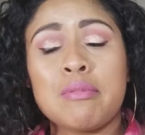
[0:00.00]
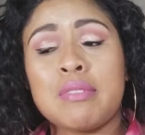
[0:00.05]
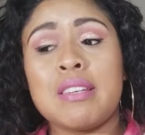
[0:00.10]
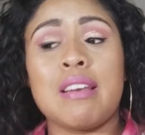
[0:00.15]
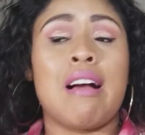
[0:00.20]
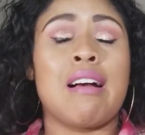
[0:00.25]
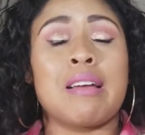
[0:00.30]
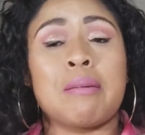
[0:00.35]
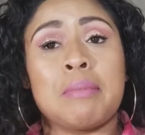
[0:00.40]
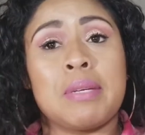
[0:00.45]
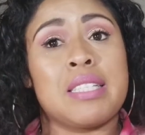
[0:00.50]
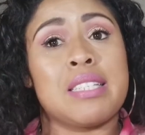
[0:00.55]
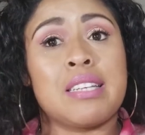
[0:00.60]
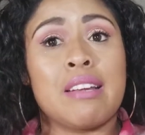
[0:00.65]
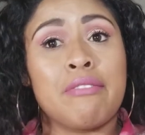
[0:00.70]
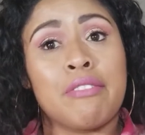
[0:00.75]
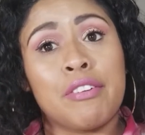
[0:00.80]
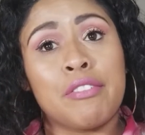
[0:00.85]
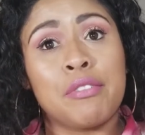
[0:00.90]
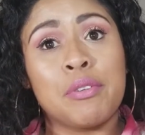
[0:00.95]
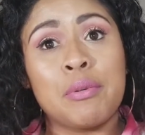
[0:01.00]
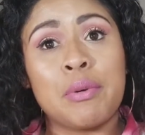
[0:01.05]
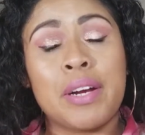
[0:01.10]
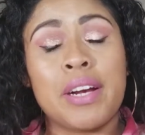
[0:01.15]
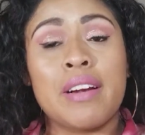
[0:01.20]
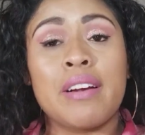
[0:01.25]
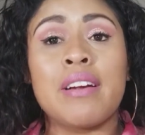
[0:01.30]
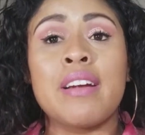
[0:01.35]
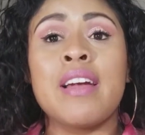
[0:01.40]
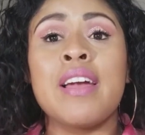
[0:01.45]
was knocking my stuff
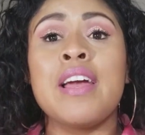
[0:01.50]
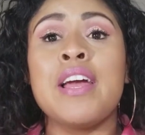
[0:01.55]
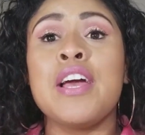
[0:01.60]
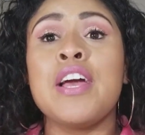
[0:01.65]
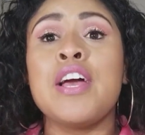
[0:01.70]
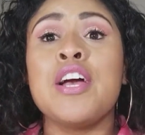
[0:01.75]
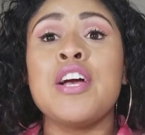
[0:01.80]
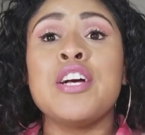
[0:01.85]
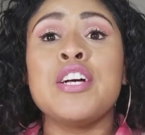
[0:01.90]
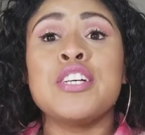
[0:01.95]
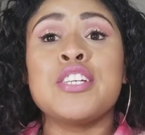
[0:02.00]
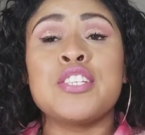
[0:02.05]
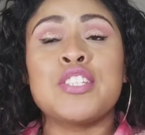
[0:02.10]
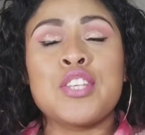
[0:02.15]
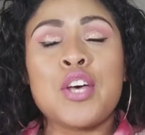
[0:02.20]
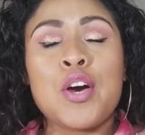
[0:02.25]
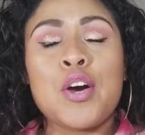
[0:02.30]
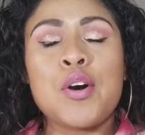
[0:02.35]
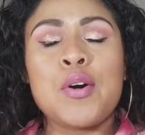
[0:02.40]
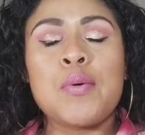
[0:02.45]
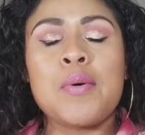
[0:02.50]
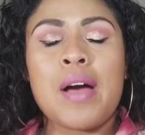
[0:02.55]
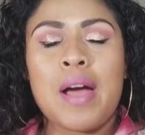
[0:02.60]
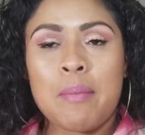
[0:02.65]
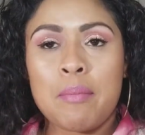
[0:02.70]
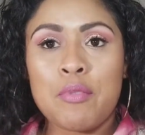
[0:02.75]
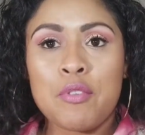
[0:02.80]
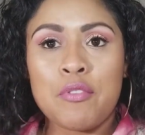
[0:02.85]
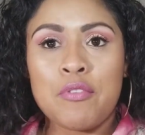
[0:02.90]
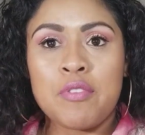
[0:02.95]
everywhere. So
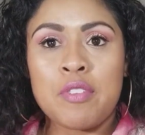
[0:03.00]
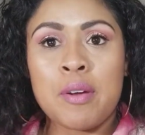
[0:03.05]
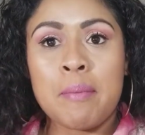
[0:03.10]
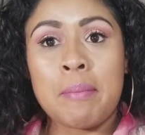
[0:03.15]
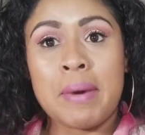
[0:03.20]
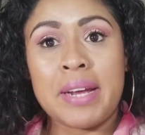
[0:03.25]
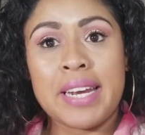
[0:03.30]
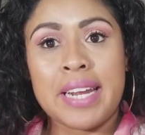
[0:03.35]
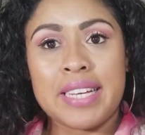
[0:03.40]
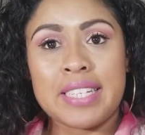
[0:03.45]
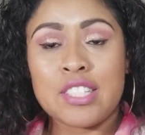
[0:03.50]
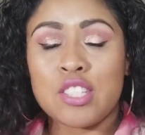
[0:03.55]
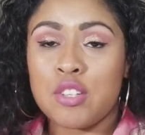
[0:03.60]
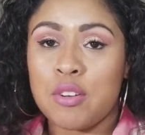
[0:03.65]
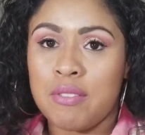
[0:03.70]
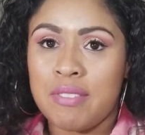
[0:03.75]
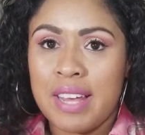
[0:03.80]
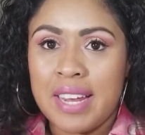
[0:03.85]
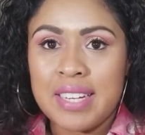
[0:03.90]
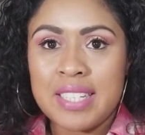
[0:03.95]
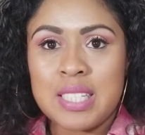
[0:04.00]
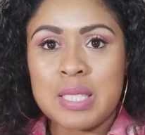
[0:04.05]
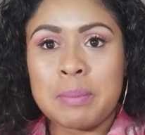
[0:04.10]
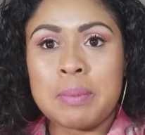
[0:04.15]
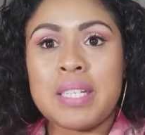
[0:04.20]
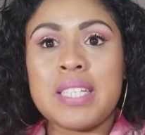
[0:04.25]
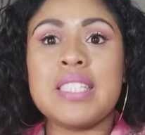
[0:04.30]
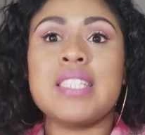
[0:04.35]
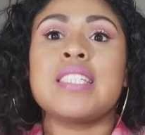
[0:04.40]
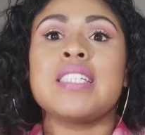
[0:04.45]
I moved my desk. So that
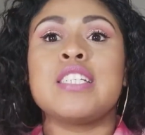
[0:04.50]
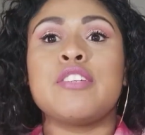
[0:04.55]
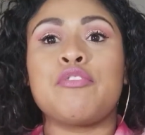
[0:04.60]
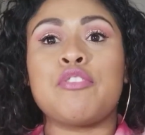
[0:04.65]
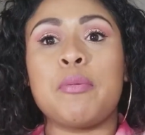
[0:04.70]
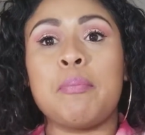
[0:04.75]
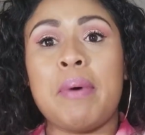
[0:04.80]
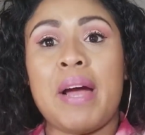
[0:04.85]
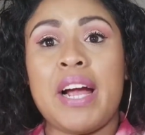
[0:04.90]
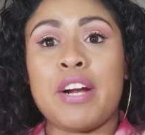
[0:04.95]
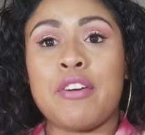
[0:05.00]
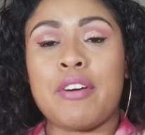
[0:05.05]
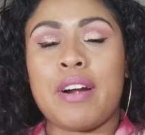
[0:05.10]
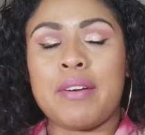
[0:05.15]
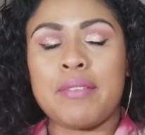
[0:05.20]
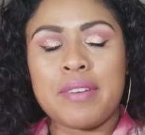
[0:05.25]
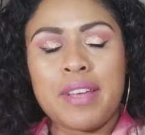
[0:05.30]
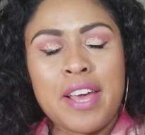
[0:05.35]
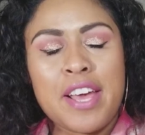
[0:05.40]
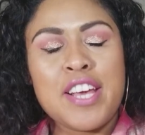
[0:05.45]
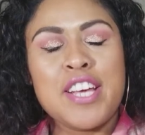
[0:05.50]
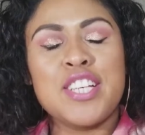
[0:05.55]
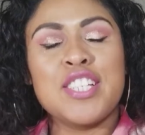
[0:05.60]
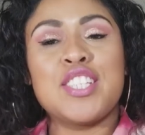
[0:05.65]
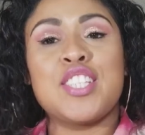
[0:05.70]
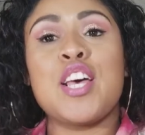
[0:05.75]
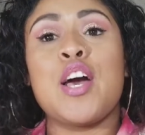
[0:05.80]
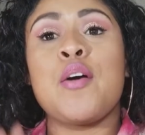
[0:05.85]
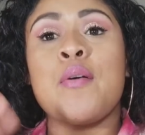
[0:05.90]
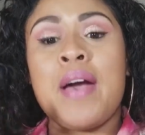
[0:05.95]
explains the different background.
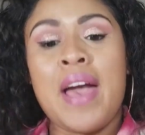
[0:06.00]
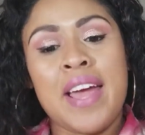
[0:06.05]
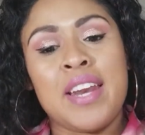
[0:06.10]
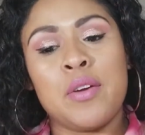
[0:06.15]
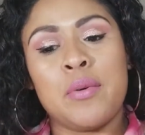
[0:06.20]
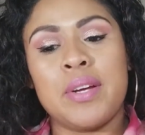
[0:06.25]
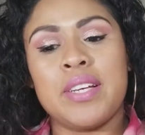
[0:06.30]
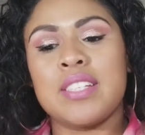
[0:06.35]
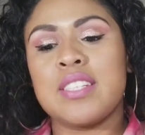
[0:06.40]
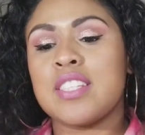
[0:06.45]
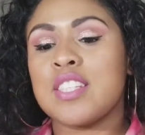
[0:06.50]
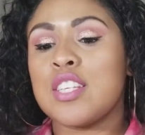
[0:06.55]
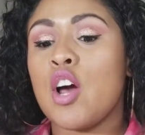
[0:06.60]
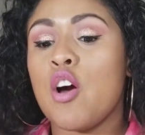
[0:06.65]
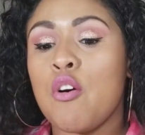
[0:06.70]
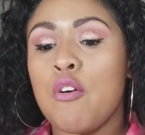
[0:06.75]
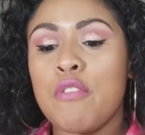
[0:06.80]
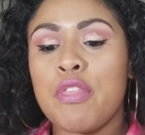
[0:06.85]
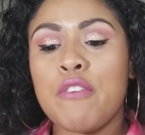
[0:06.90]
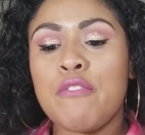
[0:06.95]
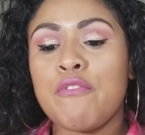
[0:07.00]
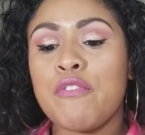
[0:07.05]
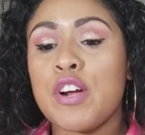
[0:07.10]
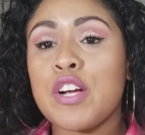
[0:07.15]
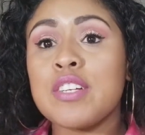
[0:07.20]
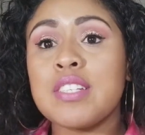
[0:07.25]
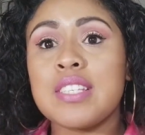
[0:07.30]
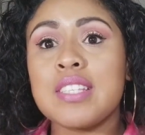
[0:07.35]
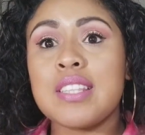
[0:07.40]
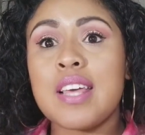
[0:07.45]
So anyways, so the
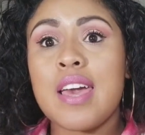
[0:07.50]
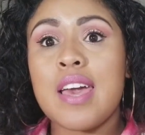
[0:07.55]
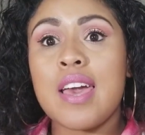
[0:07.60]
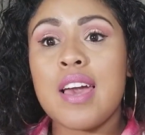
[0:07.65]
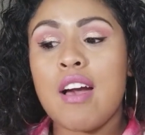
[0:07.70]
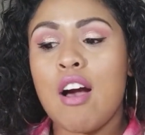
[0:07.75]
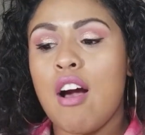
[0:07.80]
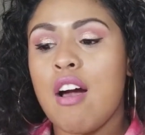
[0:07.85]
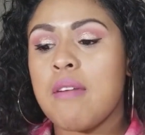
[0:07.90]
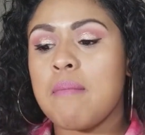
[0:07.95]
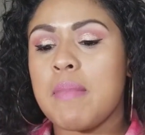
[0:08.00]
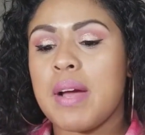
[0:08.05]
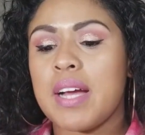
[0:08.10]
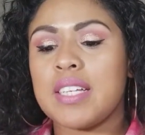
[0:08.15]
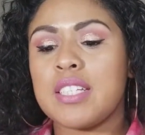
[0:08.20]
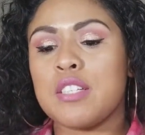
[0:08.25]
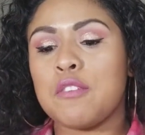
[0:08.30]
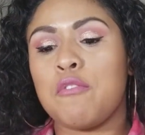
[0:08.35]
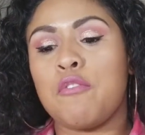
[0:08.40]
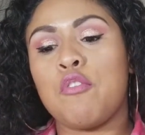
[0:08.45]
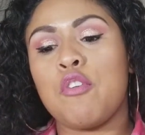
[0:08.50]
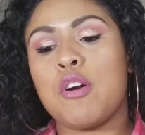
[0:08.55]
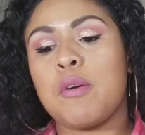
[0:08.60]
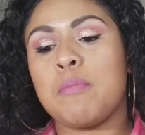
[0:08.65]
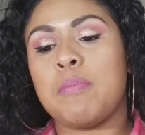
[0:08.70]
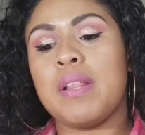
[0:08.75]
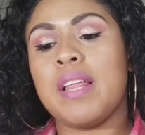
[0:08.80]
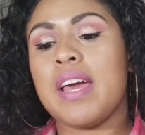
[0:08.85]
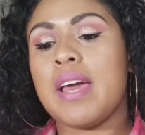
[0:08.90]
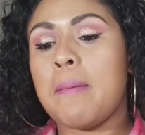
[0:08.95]
first thing on my
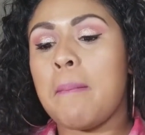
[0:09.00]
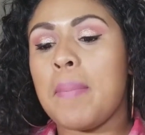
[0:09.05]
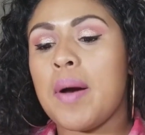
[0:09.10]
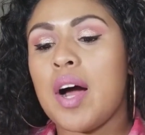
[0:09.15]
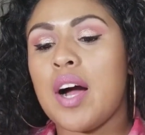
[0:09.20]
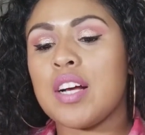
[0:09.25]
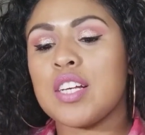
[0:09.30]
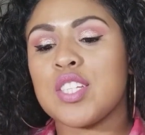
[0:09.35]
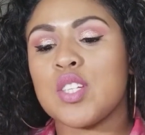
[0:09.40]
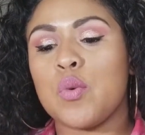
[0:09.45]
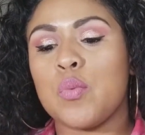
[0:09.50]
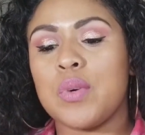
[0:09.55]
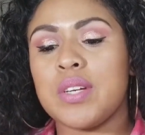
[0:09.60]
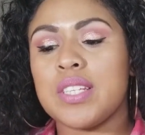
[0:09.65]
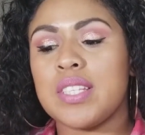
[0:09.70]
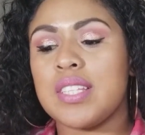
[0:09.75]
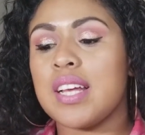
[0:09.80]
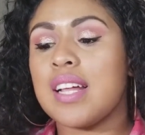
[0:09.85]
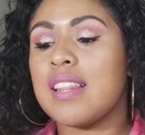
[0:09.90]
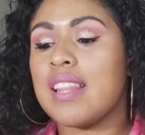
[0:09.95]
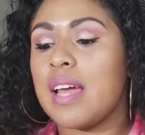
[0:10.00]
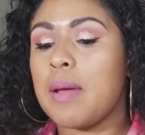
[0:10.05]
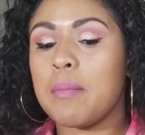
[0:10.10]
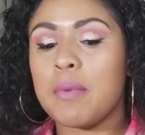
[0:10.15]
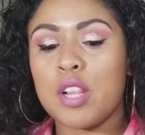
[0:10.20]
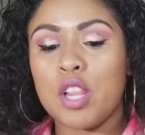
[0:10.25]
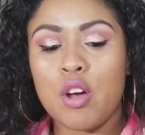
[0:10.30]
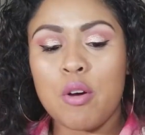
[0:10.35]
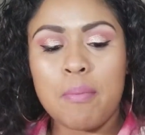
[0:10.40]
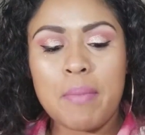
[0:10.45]
Sephora Play box was the Glam
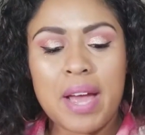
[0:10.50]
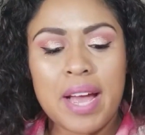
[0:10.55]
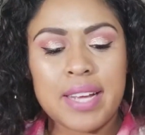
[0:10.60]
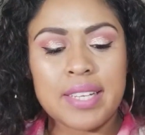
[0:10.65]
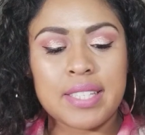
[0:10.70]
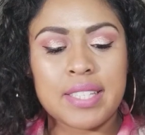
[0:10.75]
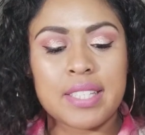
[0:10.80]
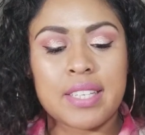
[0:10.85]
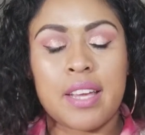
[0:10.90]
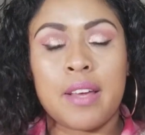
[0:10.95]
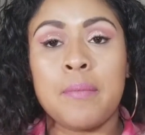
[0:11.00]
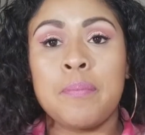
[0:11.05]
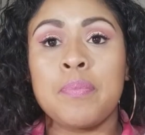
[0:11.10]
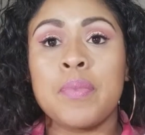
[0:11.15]
Glow mask,